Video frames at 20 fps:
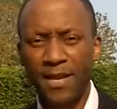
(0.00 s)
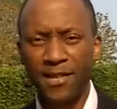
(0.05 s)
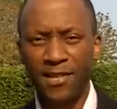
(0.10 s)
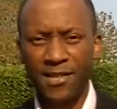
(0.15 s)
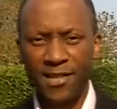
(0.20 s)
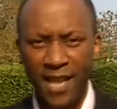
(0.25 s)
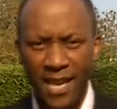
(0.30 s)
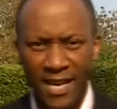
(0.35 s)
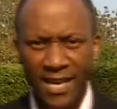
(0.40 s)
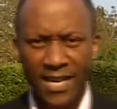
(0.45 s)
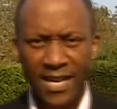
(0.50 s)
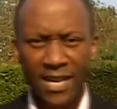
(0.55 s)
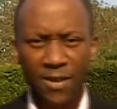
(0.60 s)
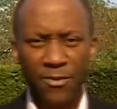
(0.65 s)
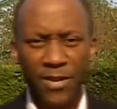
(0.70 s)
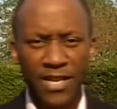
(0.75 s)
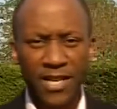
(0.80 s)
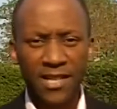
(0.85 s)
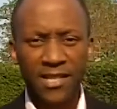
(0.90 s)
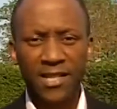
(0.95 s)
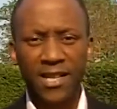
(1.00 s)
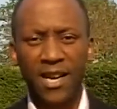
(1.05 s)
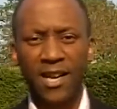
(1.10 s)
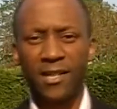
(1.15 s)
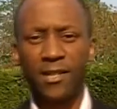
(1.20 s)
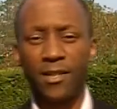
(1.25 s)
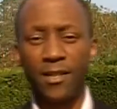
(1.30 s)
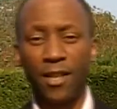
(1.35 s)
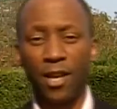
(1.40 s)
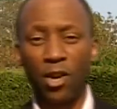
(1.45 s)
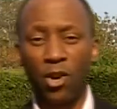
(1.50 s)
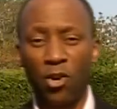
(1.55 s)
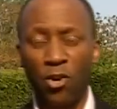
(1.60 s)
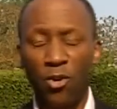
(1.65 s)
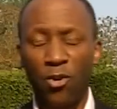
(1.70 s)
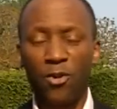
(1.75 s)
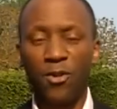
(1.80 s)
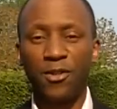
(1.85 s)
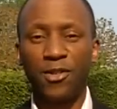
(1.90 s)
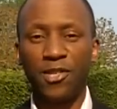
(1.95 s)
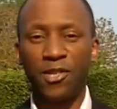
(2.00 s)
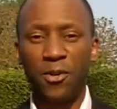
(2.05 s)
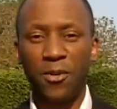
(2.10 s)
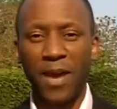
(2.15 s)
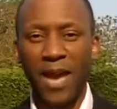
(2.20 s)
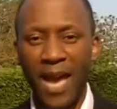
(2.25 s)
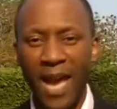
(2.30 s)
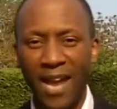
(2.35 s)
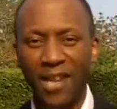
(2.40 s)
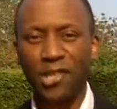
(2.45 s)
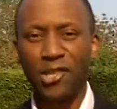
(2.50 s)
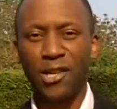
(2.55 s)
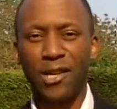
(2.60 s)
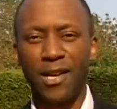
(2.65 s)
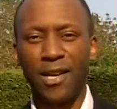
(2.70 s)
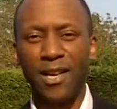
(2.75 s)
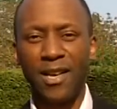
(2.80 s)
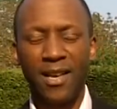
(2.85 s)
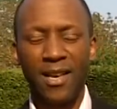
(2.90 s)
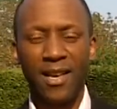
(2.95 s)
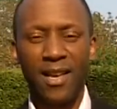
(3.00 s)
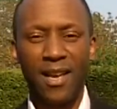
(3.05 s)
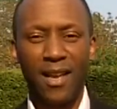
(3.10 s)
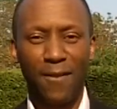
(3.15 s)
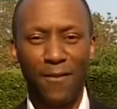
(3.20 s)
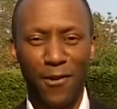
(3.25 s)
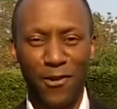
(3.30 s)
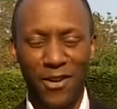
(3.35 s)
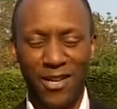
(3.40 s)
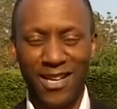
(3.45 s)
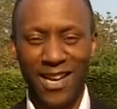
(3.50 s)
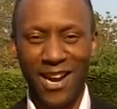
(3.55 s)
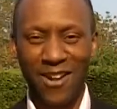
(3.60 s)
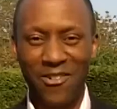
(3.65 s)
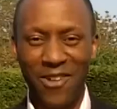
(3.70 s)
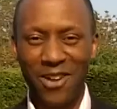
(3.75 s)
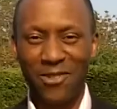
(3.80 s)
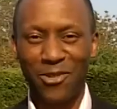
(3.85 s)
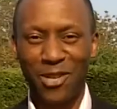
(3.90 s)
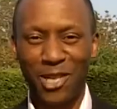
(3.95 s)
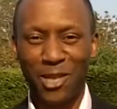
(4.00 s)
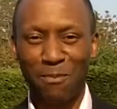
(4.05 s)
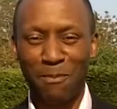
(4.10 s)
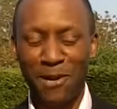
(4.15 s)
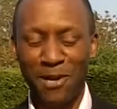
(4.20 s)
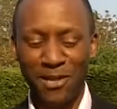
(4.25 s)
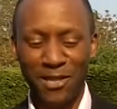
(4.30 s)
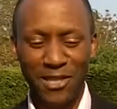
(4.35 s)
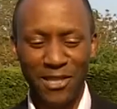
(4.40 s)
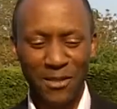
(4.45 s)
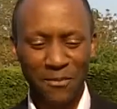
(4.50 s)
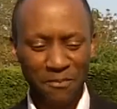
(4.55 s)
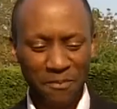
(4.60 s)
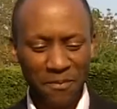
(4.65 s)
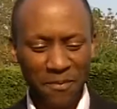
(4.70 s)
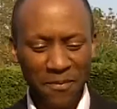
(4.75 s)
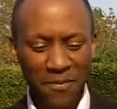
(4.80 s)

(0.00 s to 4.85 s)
Secondly, we discuss the calls to action. If you're a direct response